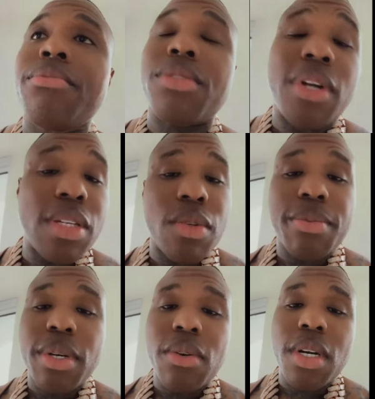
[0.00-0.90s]
So that's what's
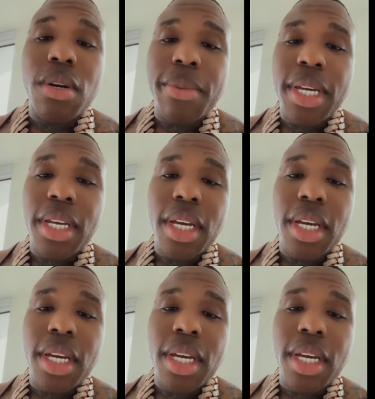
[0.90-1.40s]
been going on, man.